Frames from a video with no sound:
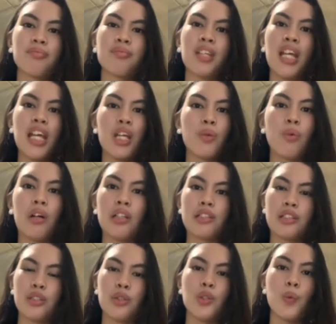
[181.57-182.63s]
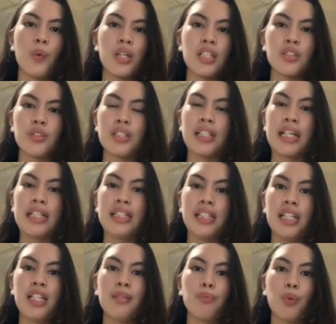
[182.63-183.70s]
equal to
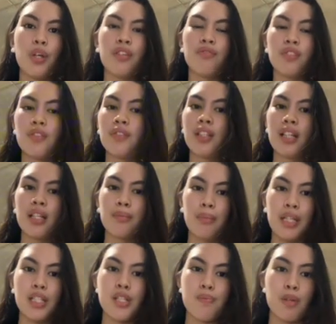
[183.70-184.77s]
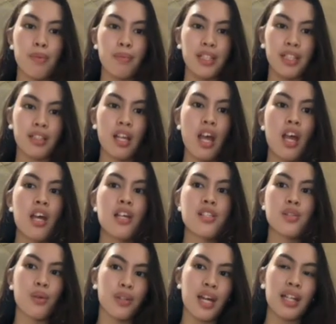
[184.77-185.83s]
119.59 beats per minute.
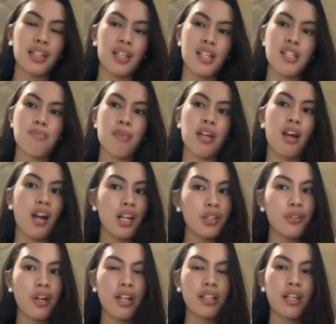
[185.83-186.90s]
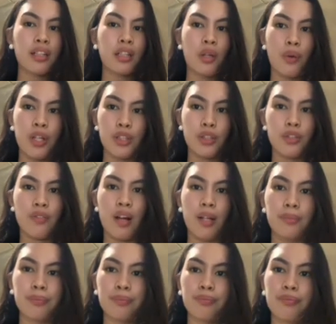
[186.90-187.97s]
So that is my heart rate at low
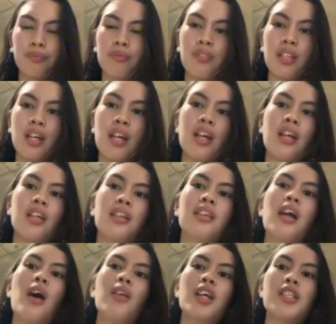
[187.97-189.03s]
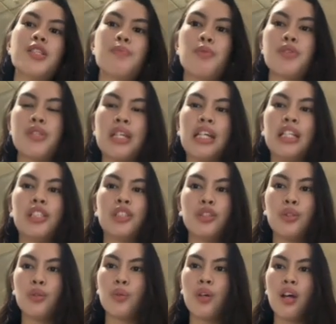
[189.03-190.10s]
interval. Now let's proceed
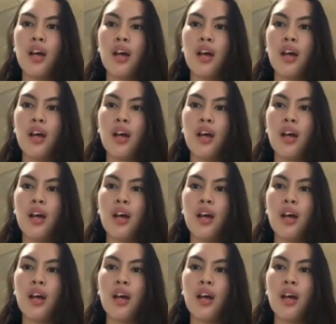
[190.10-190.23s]
to